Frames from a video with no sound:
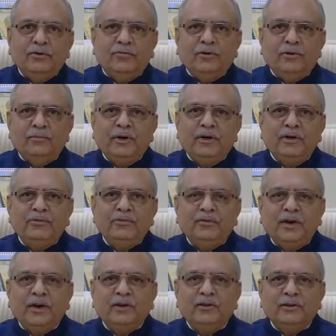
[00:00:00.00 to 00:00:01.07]
from
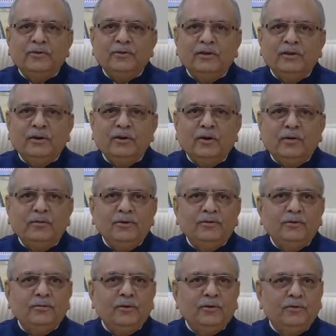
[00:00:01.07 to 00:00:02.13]
85, there was enormous
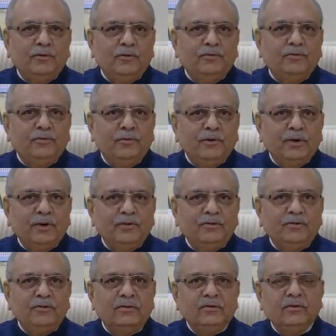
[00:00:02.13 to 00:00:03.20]
amount of
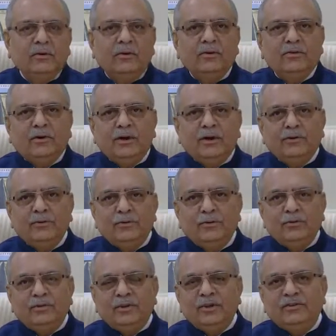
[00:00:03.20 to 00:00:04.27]
focus on trying to
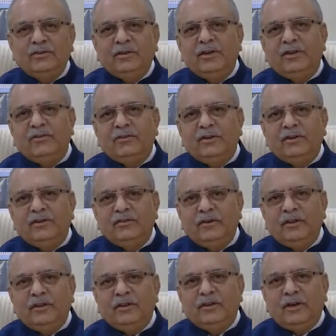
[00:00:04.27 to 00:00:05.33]
do things
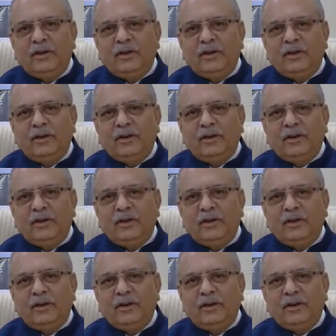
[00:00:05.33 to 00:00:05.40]
indigenously,